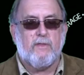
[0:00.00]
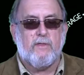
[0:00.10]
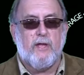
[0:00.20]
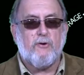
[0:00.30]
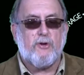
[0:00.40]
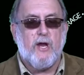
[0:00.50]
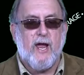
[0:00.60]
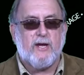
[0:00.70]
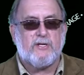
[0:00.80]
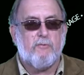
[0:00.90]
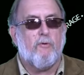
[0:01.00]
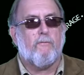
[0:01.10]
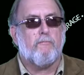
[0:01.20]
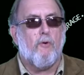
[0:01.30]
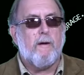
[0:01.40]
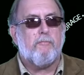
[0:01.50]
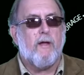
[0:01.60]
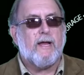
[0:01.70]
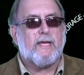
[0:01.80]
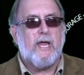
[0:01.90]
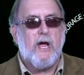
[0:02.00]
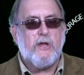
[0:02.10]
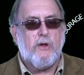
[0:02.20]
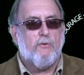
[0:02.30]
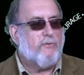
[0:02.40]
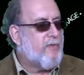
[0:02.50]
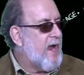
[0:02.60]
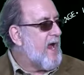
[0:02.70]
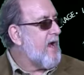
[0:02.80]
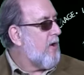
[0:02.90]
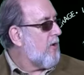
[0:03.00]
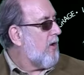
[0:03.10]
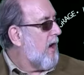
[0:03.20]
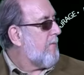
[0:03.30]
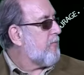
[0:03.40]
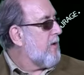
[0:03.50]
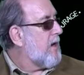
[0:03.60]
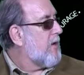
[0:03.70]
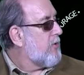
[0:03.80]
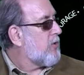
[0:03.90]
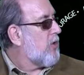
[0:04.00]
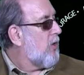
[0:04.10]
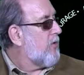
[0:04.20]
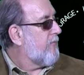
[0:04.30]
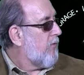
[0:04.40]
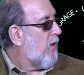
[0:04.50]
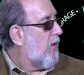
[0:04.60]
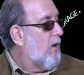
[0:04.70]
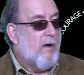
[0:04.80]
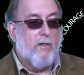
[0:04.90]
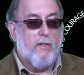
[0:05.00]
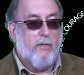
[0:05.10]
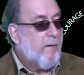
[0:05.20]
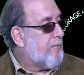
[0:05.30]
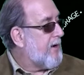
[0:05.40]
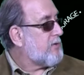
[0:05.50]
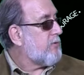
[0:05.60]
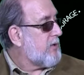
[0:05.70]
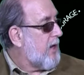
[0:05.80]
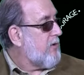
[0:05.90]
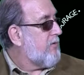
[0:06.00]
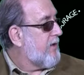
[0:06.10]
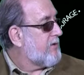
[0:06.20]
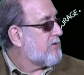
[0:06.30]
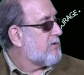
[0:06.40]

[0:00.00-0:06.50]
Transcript: Their texts will point blank tell you they are operating under color of law. Their text will tell you this.